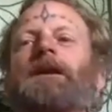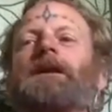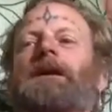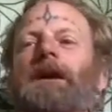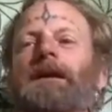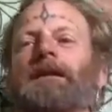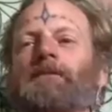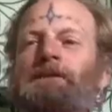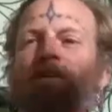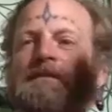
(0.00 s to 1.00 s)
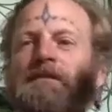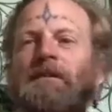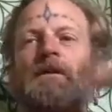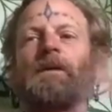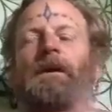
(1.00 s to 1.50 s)
and which is to go,
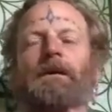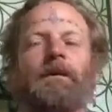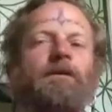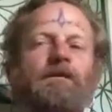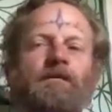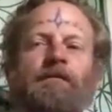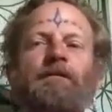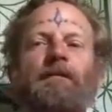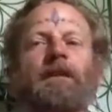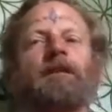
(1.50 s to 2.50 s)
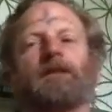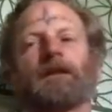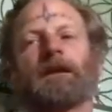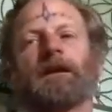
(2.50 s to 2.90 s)
wait, let me just feel it